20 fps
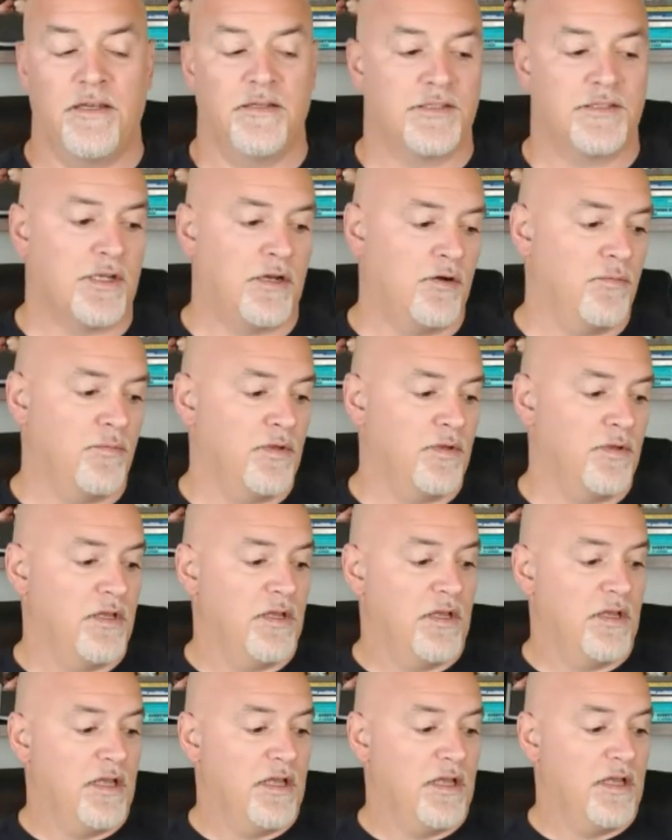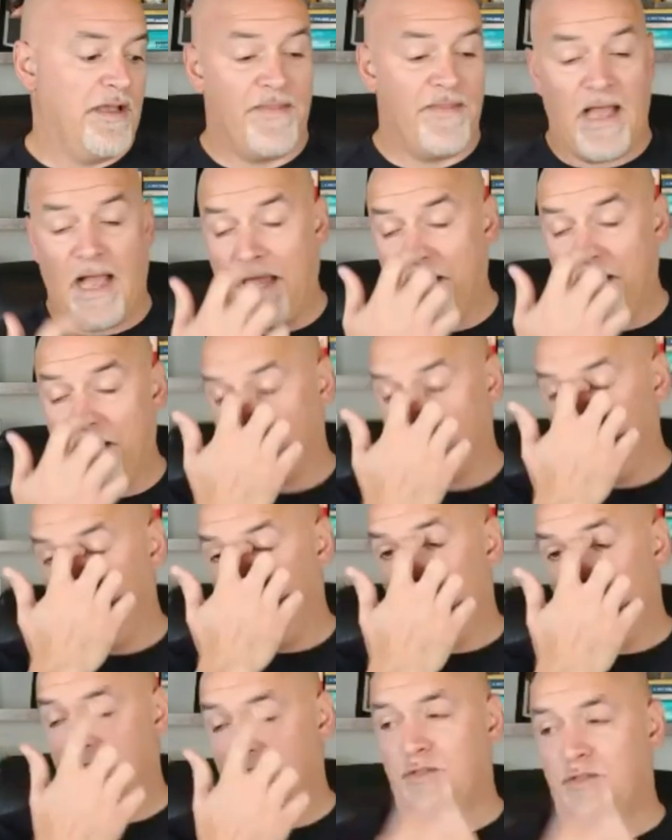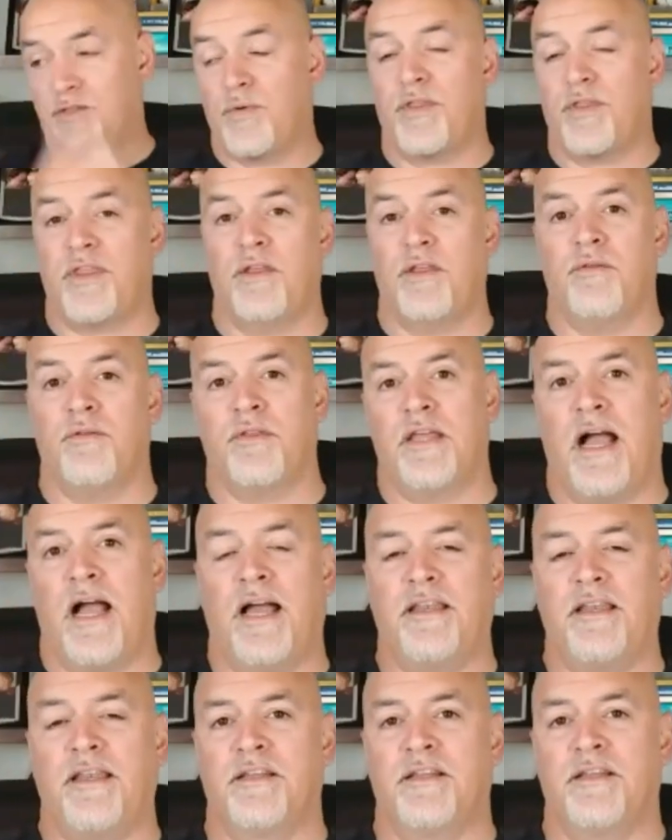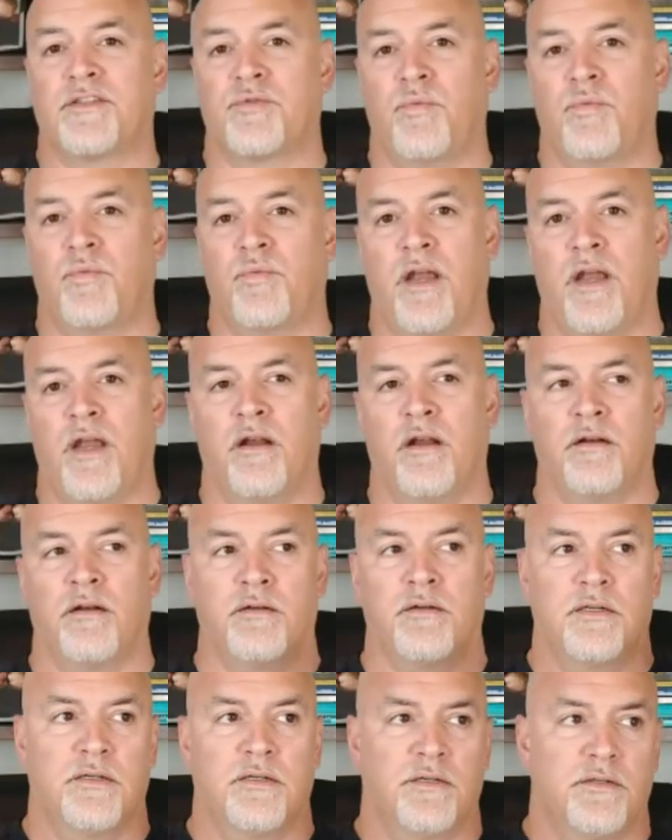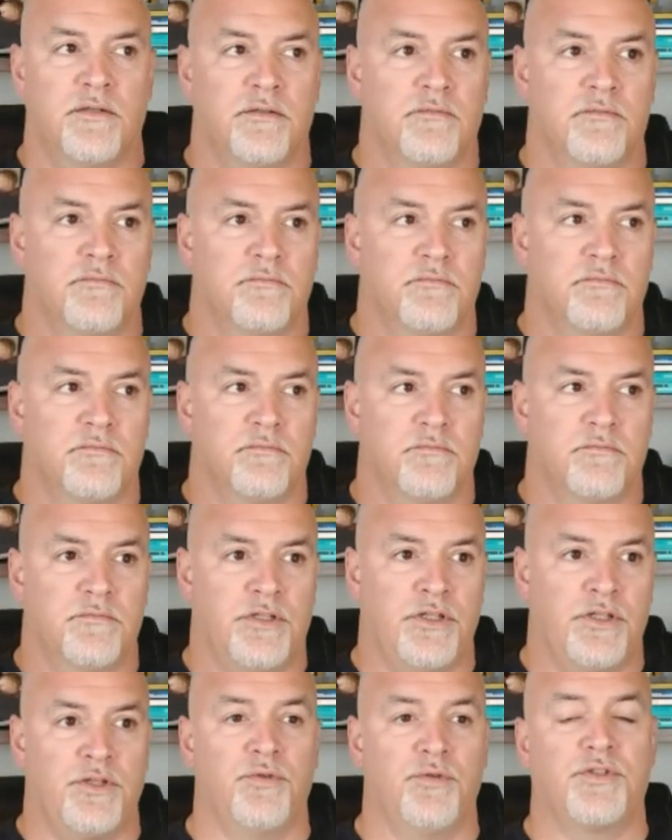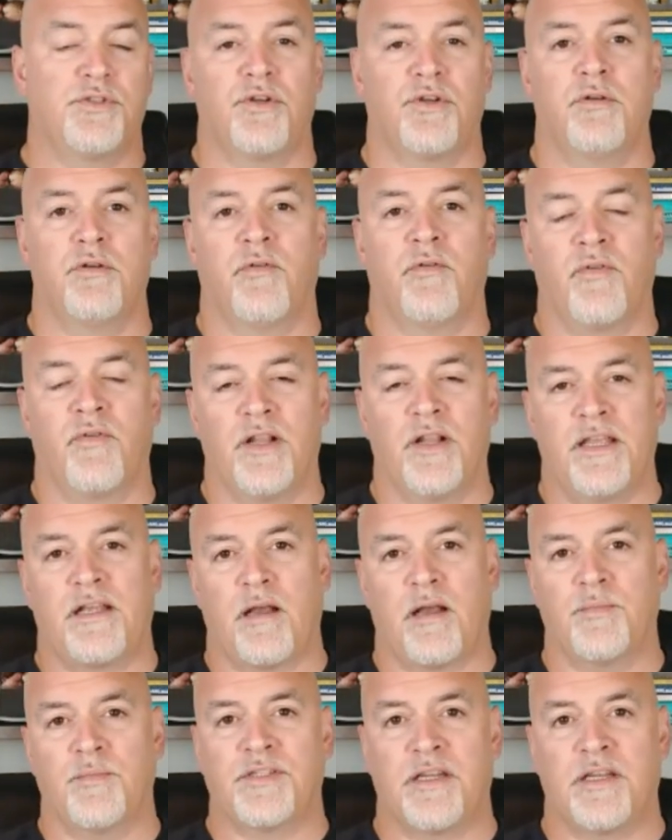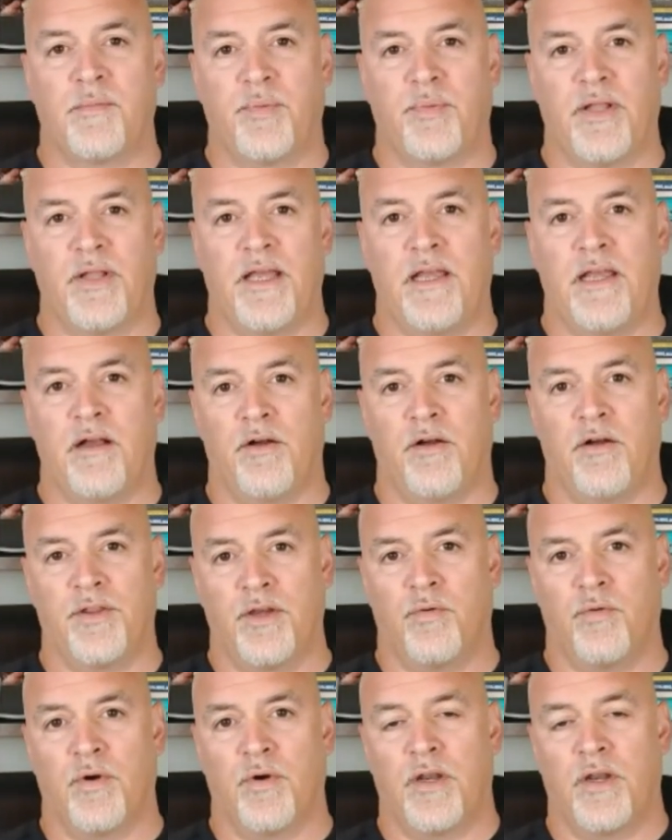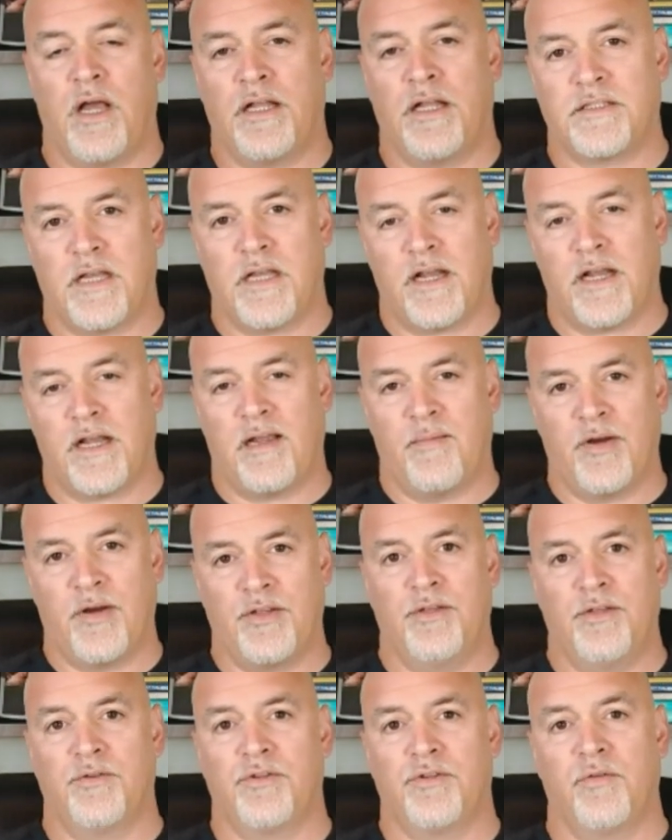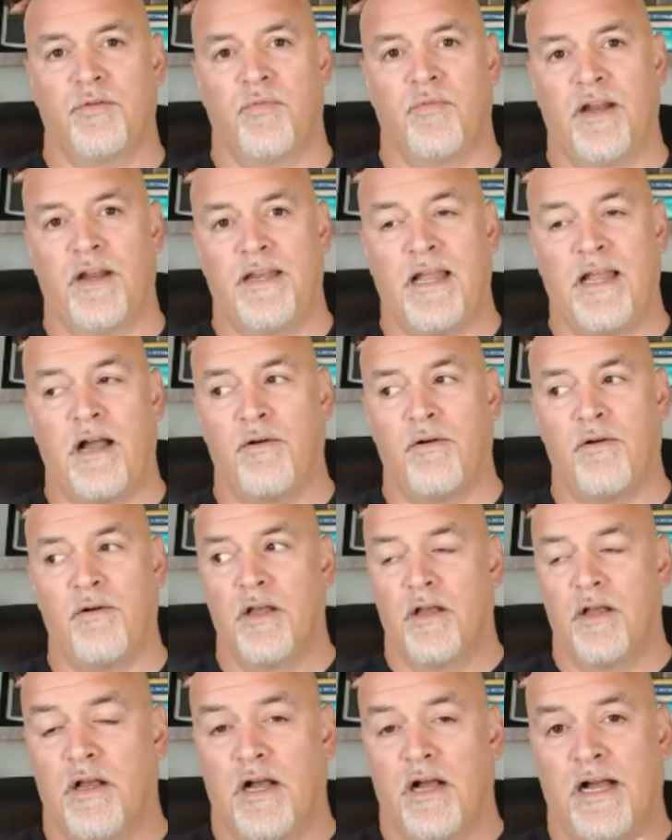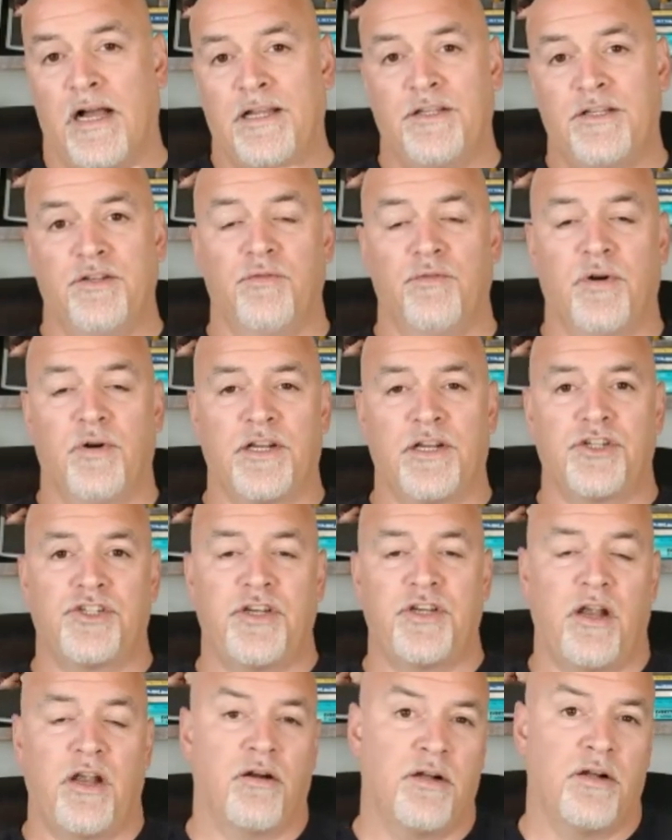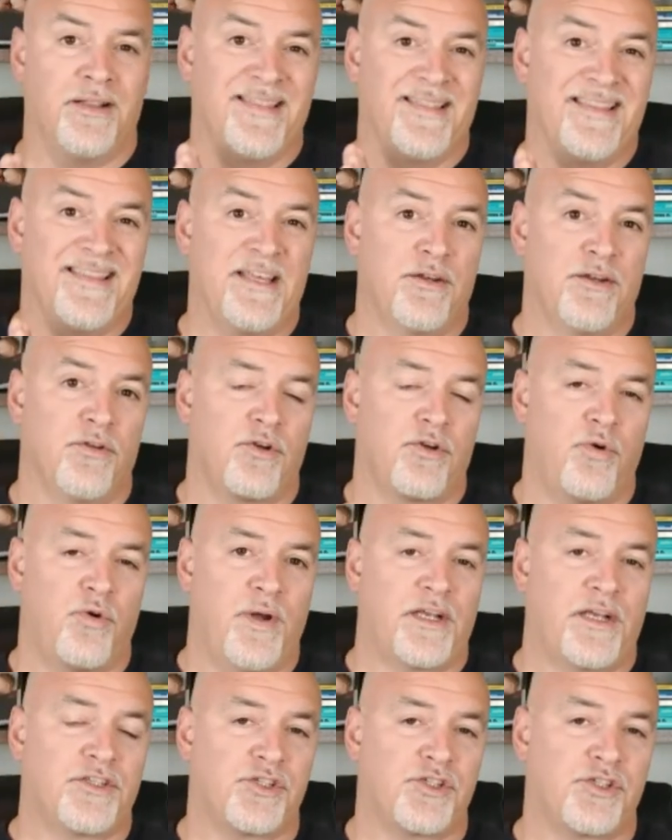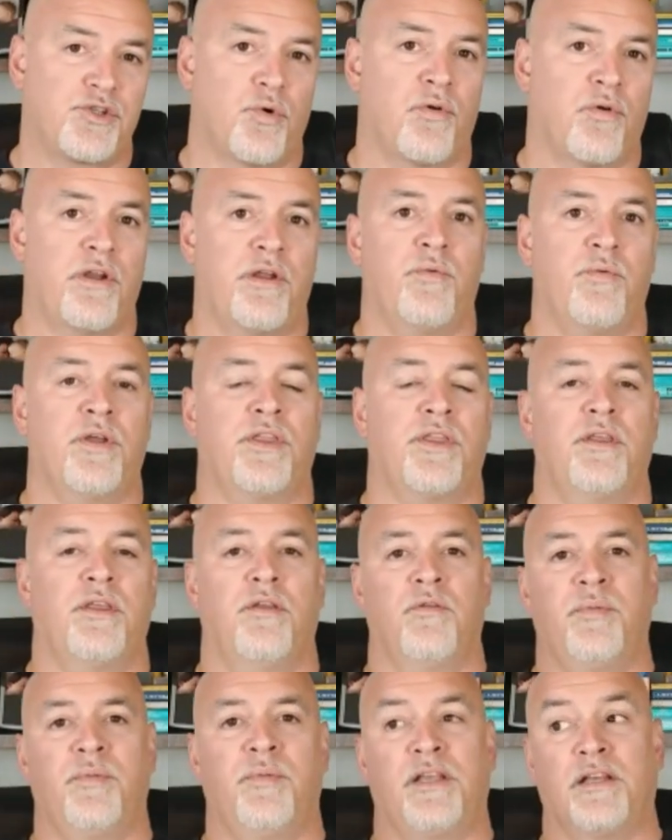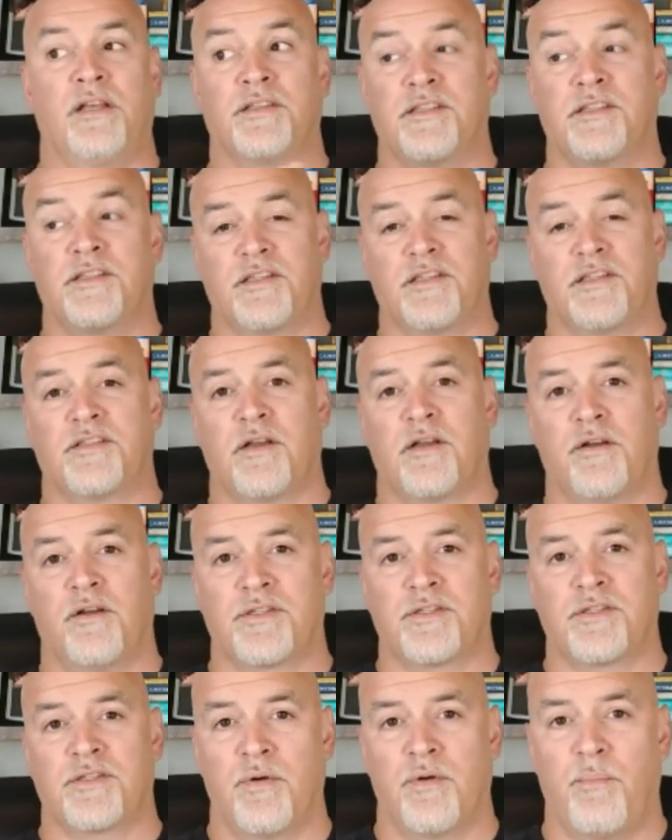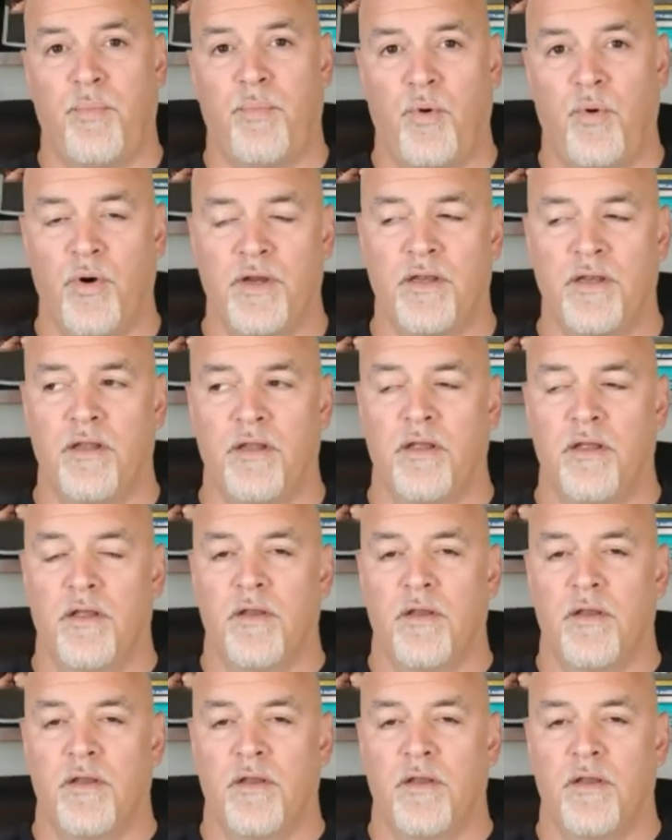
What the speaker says: So, and that, to be honest with you, that is where YouTube really comes into play. Although we're not talking about YouTube right now, I do want to share a little quick story with you because this is also important.